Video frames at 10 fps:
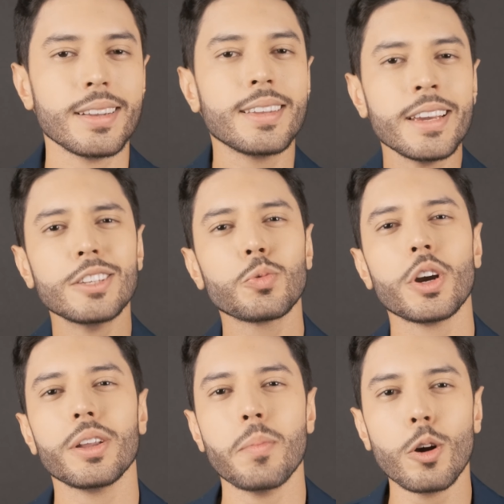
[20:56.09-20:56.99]
These
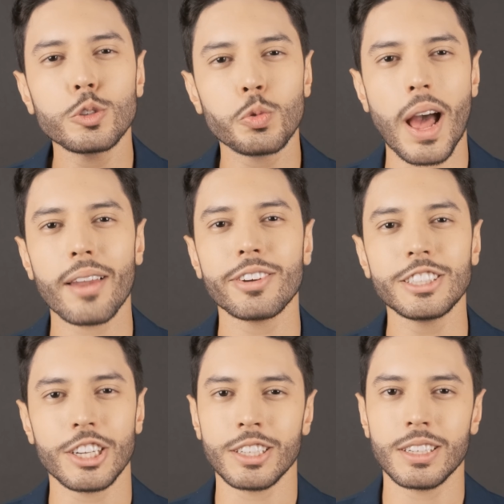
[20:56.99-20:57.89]
were the most
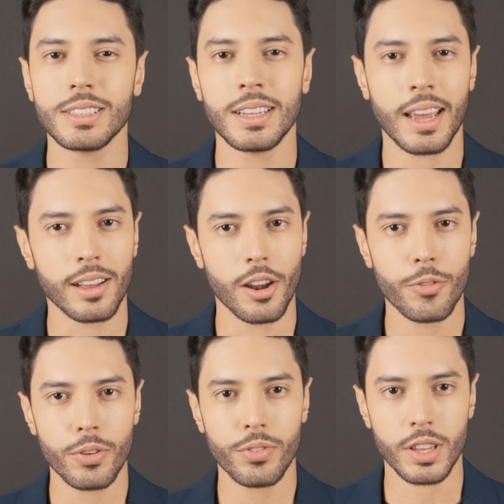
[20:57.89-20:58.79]
relevant changes in Angular
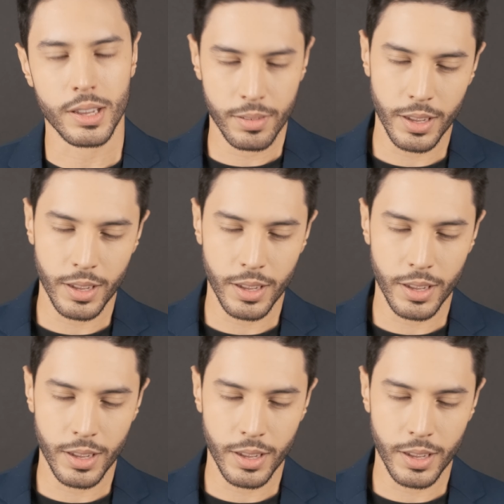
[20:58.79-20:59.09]
15,